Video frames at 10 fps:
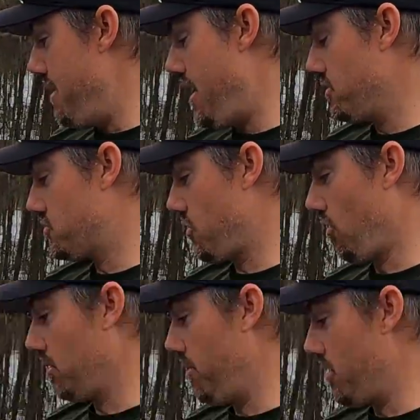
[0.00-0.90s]
and mount your
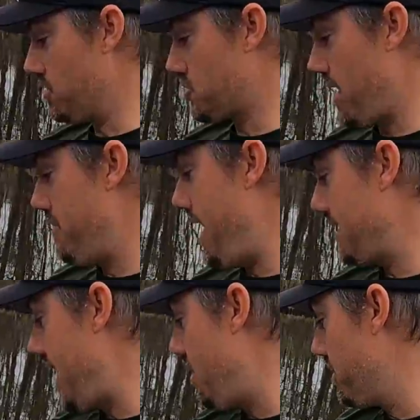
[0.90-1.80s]
trolling motor tray
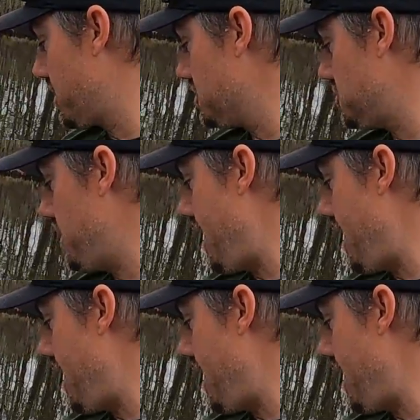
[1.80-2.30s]
back down because